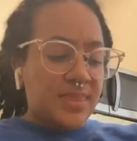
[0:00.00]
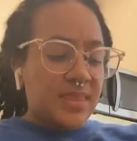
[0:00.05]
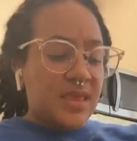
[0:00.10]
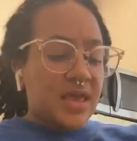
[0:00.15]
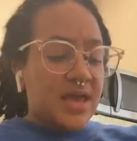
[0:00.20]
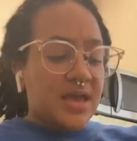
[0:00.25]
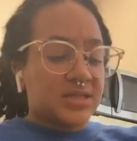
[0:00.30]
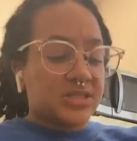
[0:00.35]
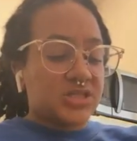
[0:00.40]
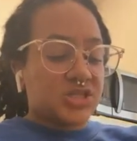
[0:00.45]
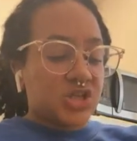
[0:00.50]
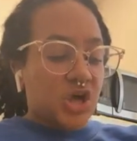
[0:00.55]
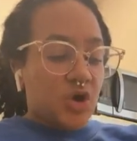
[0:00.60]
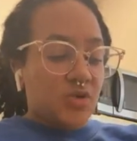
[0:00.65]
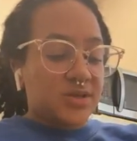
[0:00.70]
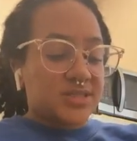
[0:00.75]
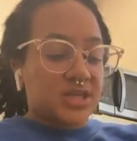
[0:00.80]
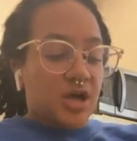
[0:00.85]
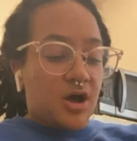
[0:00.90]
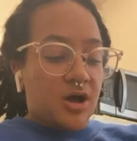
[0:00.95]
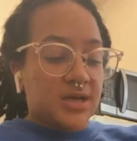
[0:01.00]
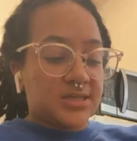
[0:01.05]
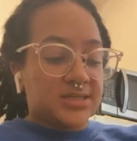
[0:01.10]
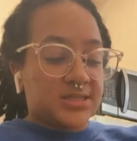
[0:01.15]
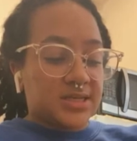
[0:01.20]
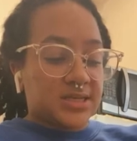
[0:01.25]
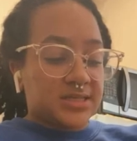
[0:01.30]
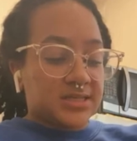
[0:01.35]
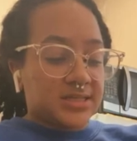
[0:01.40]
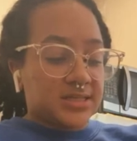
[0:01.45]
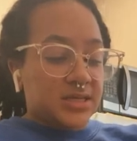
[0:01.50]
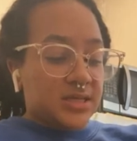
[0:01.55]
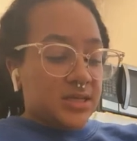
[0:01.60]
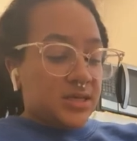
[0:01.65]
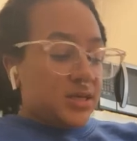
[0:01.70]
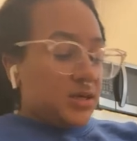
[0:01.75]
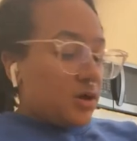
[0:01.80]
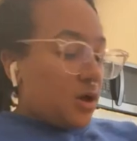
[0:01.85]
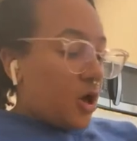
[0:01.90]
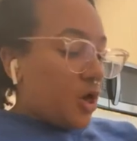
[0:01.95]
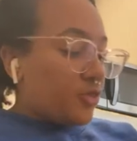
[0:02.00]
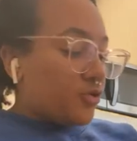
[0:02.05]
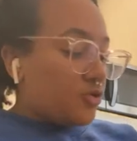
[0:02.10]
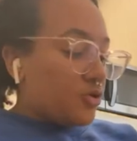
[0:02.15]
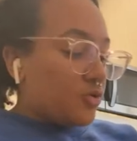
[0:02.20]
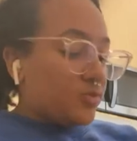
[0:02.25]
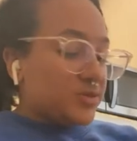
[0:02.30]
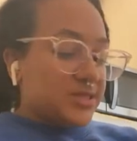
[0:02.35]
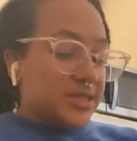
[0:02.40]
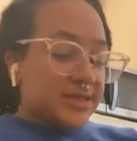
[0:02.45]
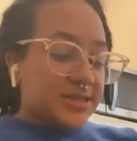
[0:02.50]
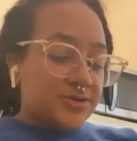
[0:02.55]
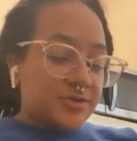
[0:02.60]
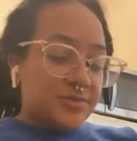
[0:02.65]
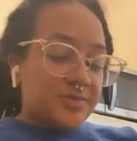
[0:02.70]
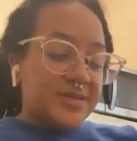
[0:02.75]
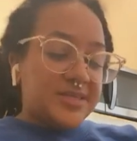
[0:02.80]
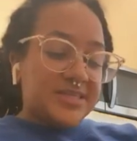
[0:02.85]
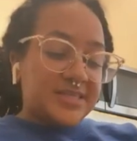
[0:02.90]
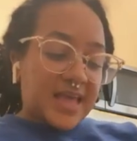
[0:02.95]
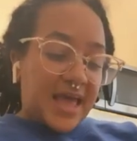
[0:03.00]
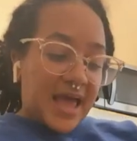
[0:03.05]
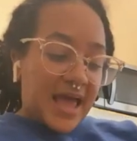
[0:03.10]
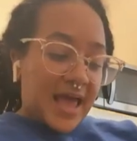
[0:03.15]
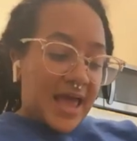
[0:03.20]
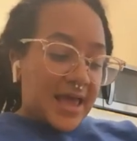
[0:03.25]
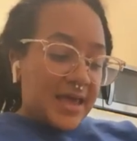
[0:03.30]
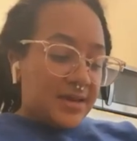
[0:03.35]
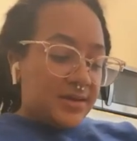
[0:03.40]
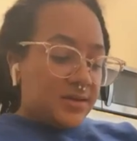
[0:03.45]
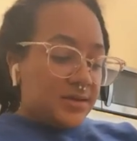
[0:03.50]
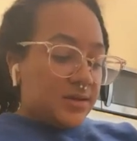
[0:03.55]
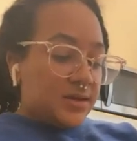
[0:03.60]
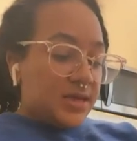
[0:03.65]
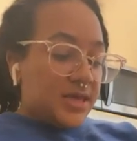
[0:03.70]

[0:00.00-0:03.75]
And so it's caused us, although it was a little bit sad,